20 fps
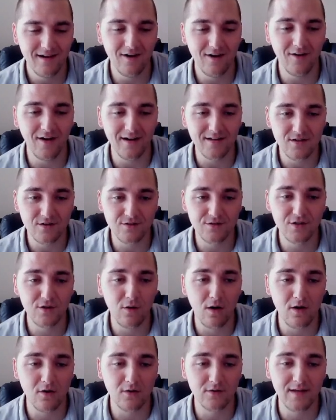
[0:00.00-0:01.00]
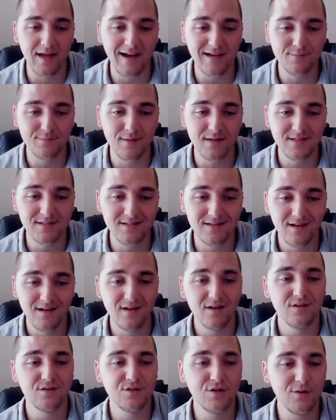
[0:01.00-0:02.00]
All right, so two auto attacks missed,
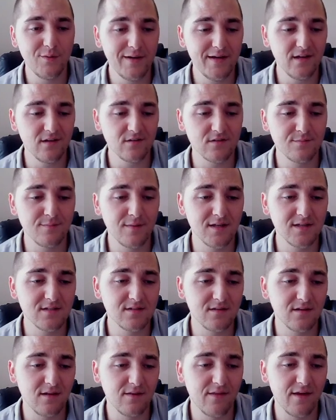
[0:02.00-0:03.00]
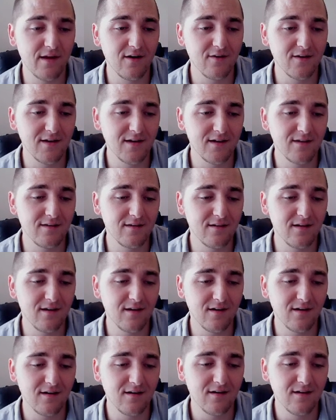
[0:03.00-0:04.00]
two heals missed there in
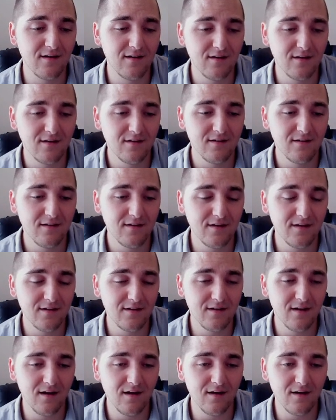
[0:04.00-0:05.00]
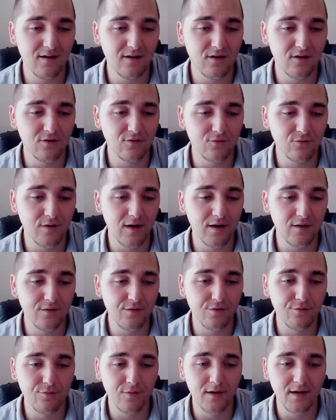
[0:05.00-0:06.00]
uh, uh,
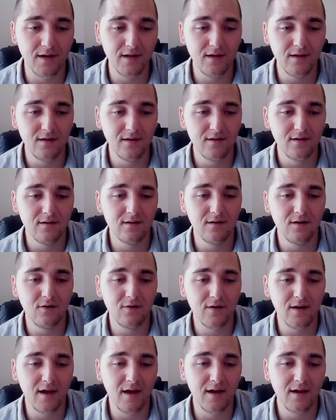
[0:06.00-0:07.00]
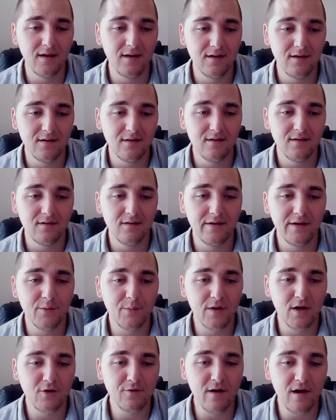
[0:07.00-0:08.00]
round three. Okay, here
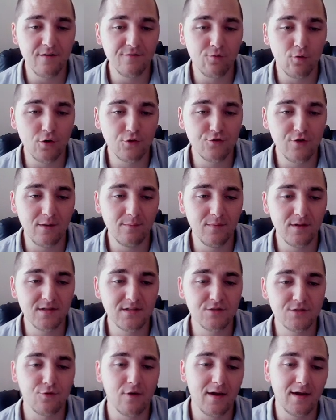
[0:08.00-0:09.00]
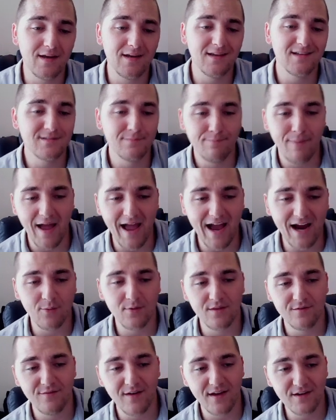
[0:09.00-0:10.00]
we go, round four. Trembling Strike is back
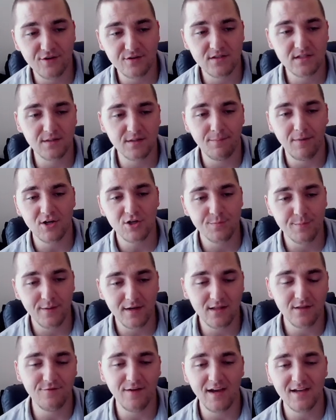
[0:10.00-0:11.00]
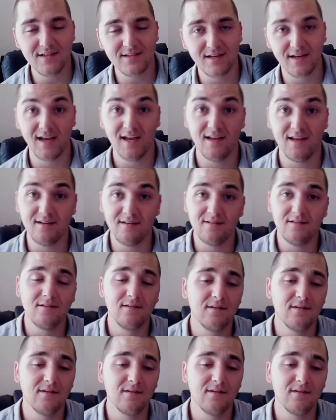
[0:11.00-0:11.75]
with a vengeance to punch me in the face again.